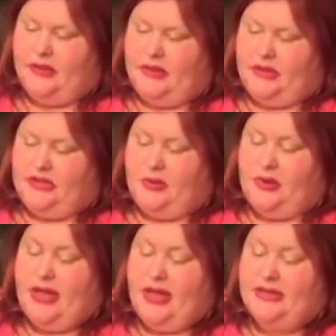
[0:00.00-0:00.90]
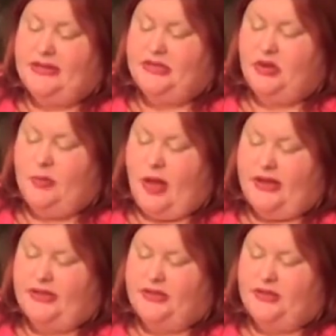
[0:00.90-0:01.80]
She put her hands into her
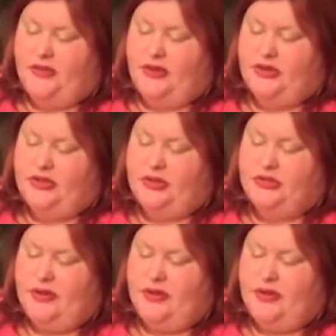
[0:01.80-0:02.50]
pockets, and her fingers closed